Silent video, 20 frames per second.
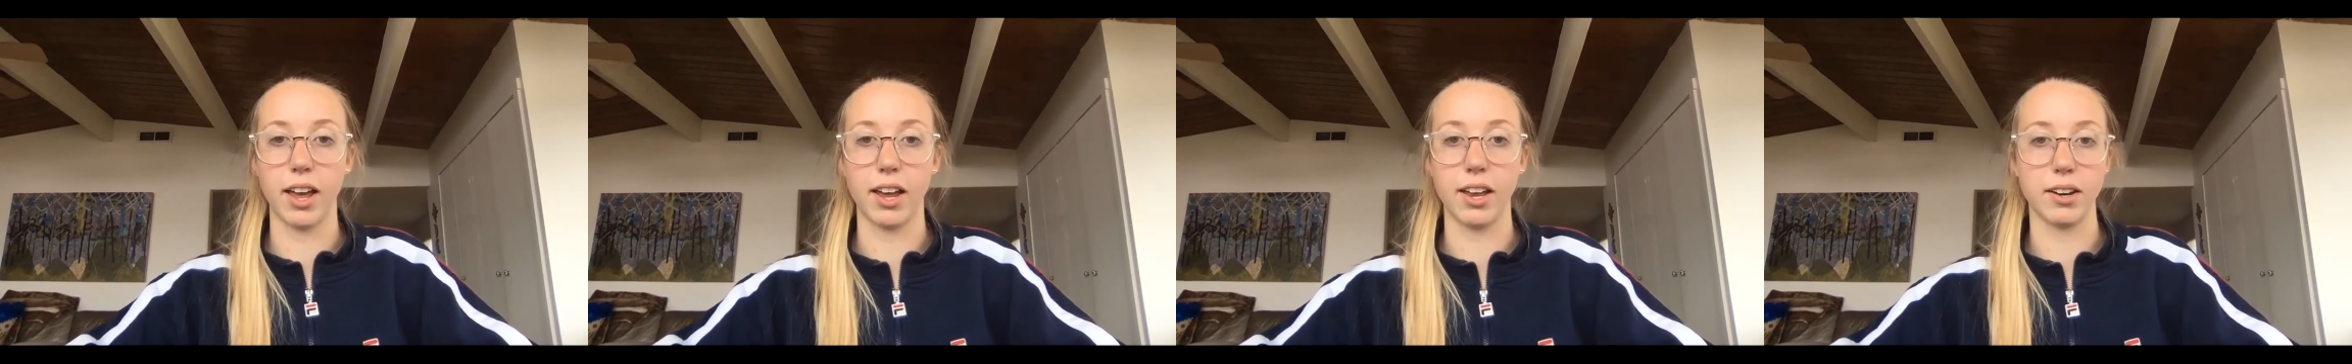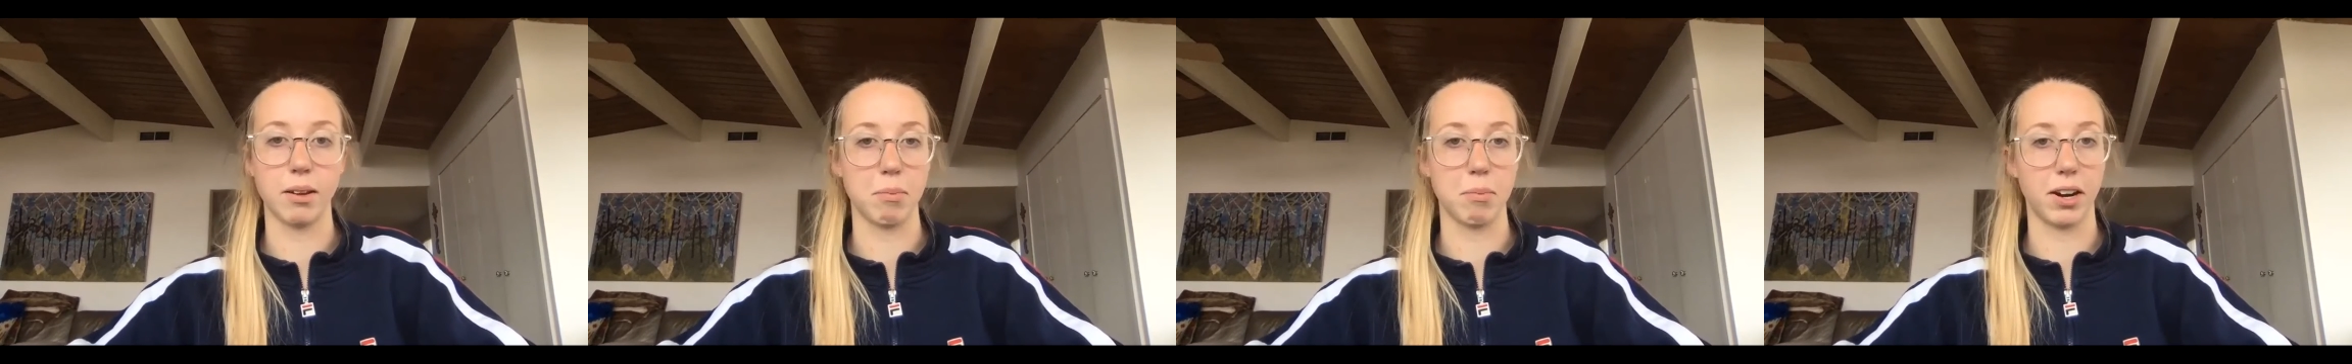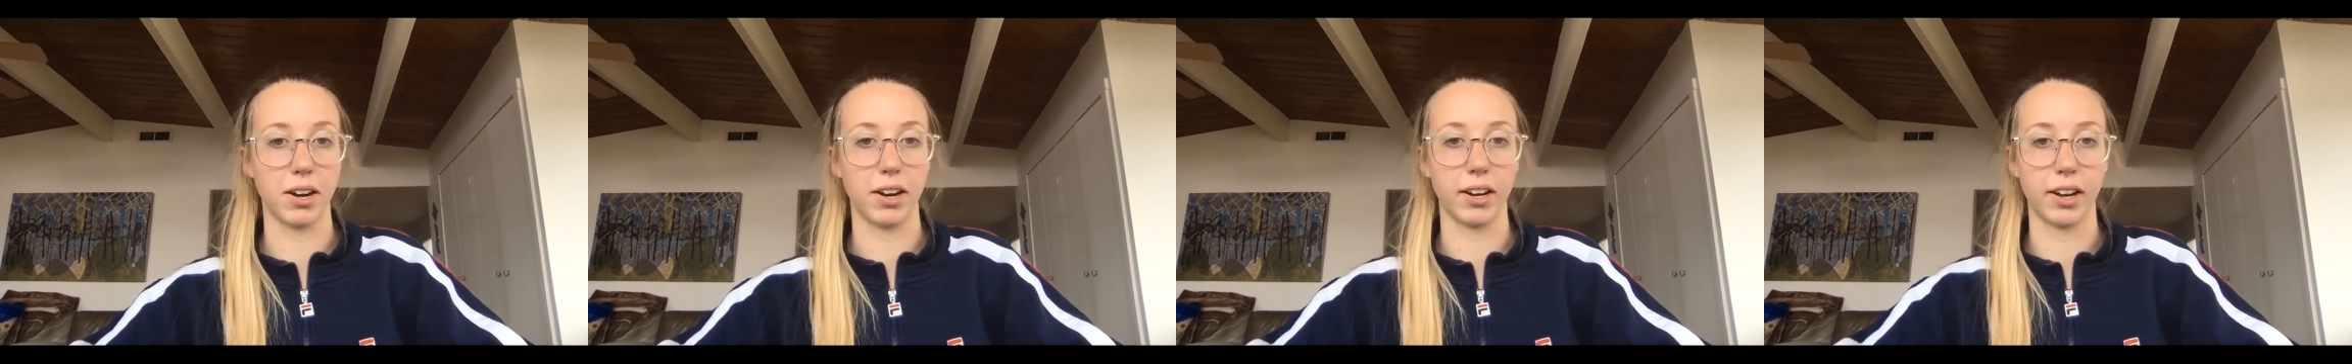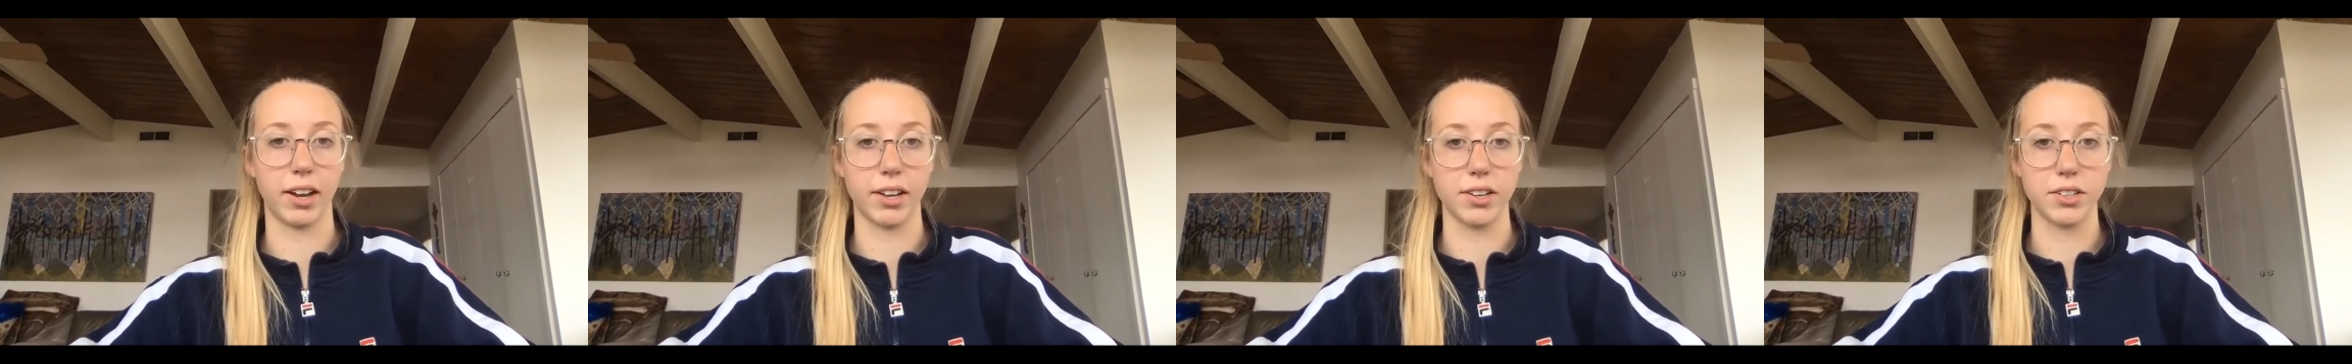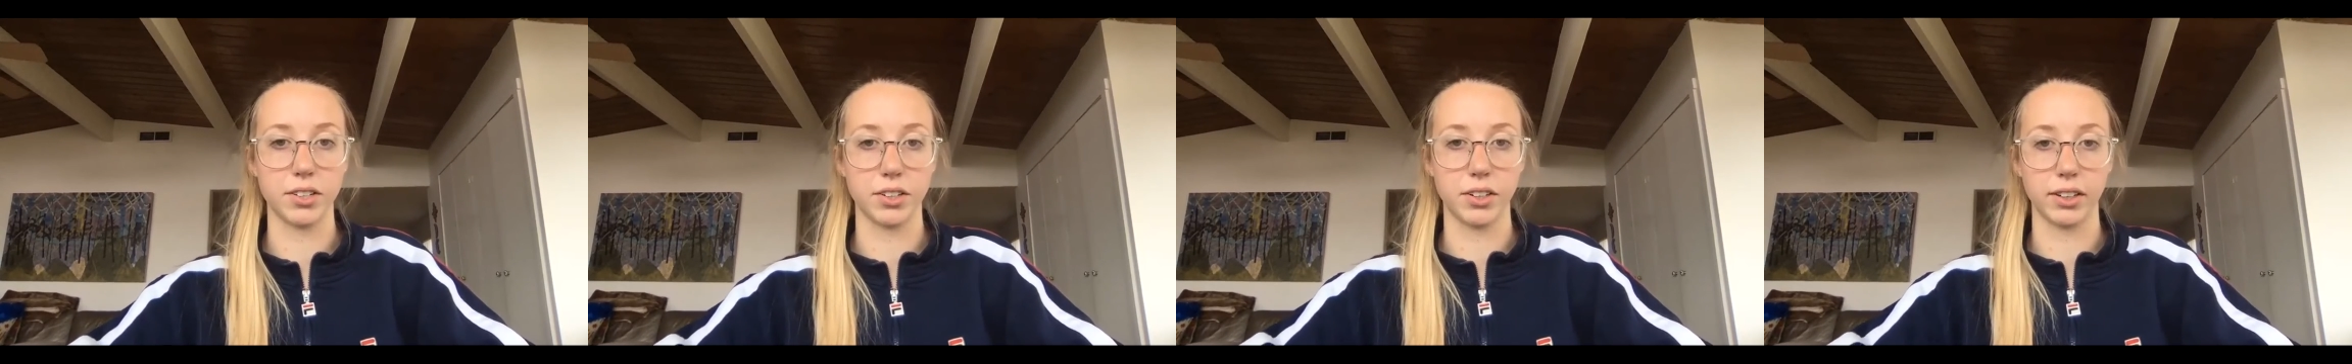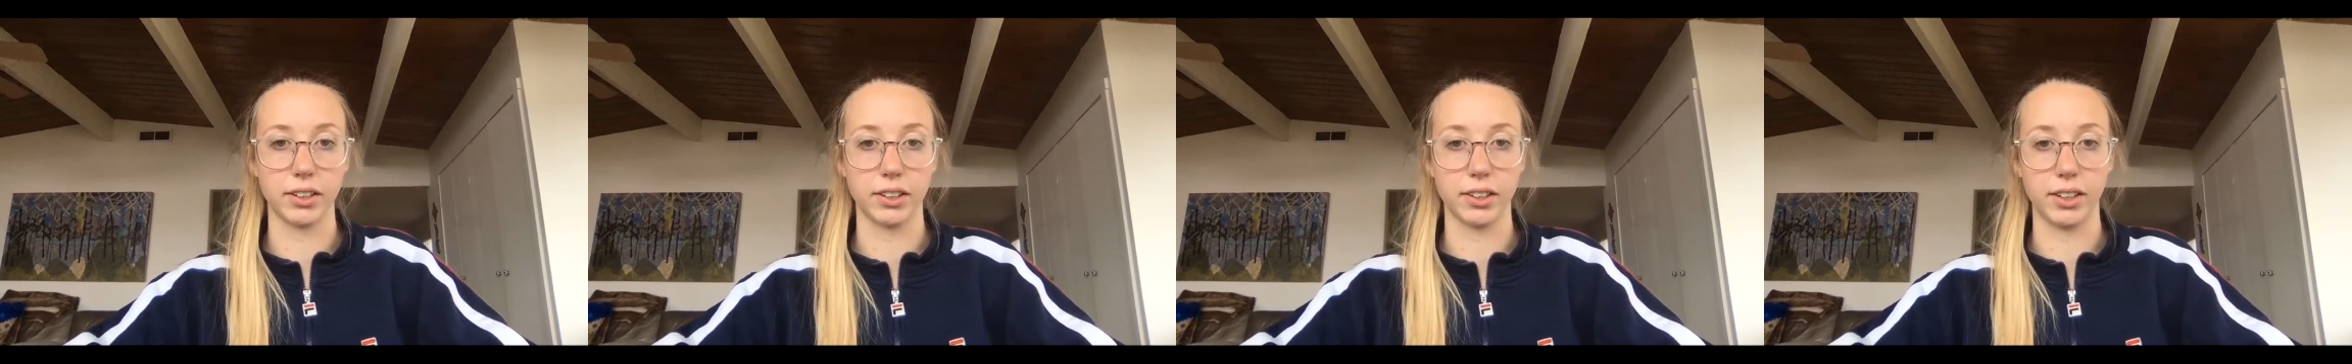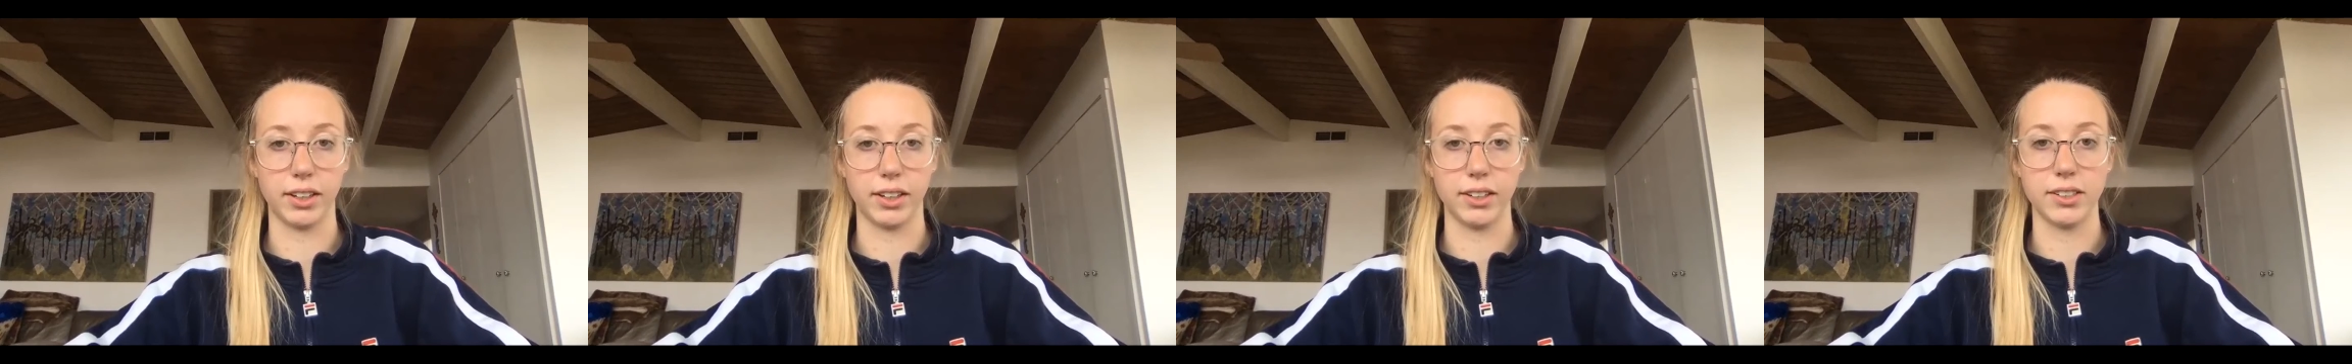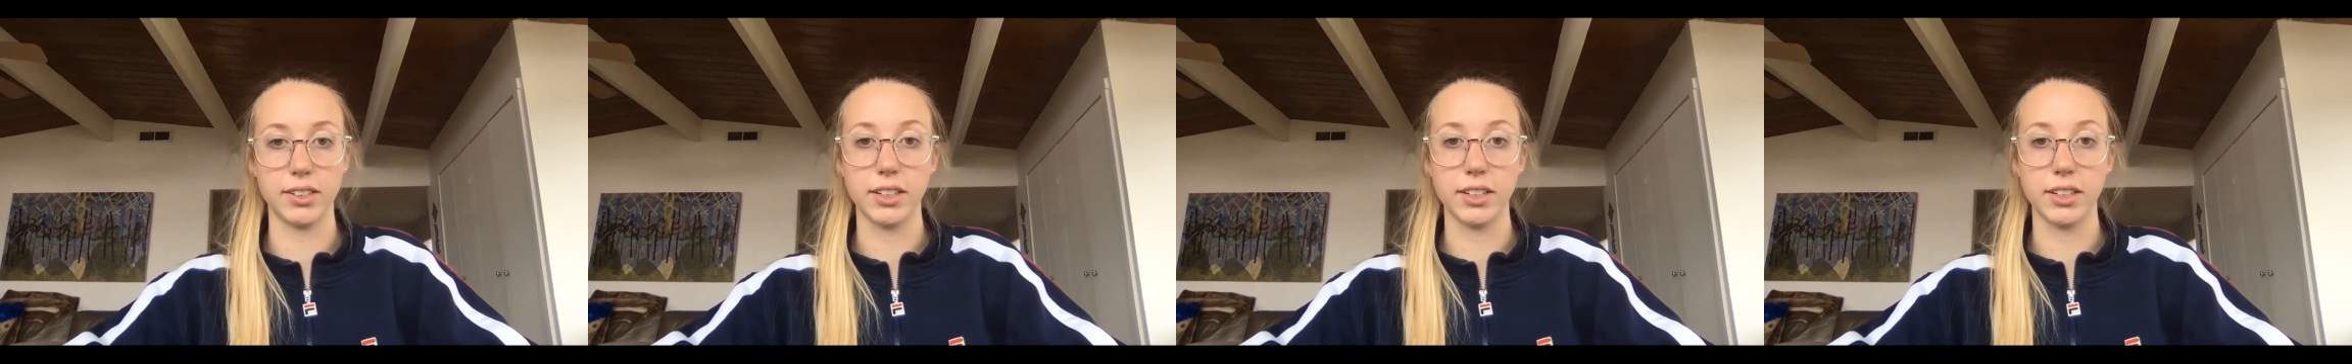and America during the